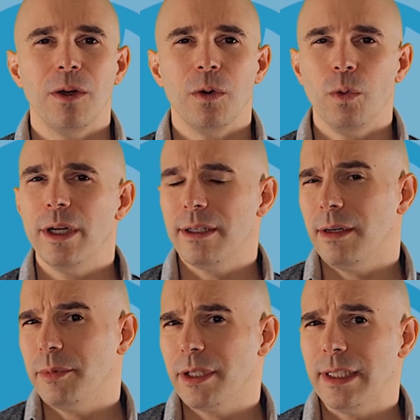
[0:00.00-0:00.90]
What
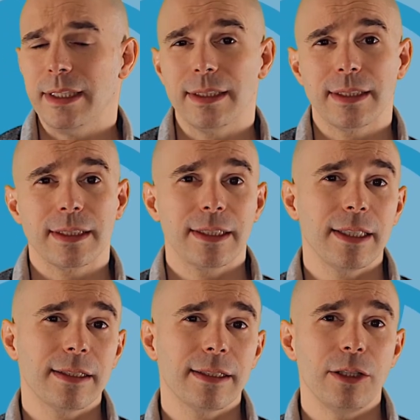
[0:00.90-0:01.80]
number is
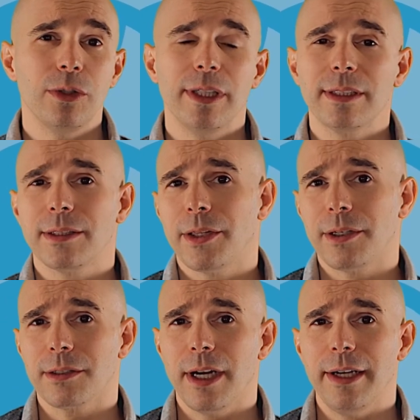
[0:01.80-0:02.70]
6 units to
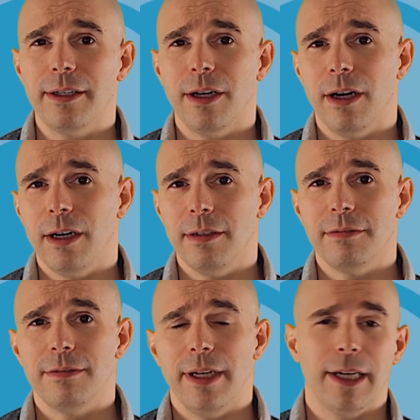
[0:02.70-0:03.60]
the right
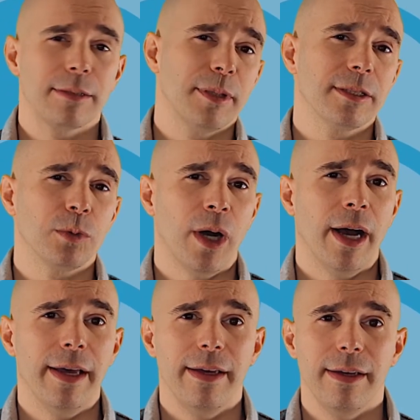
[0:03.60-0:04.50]
of x plus
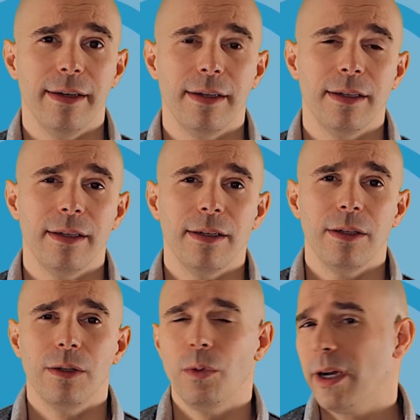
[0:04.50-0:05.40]
y?
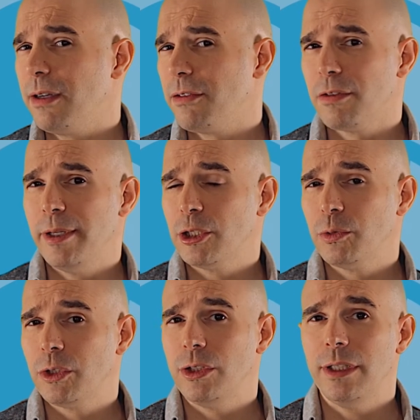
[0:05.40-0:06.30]
What kind of information
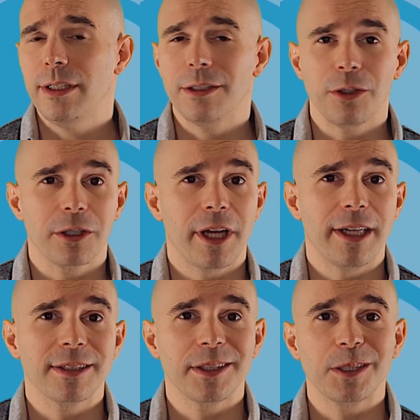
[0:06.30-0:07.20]
would you need in order to
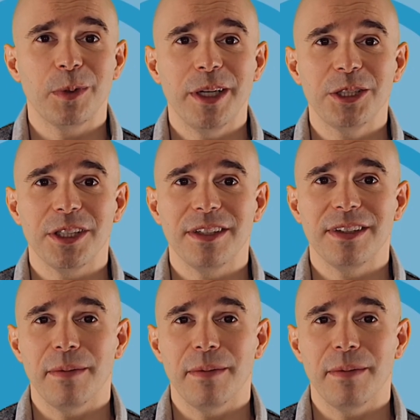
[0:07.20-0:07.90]
answer this question?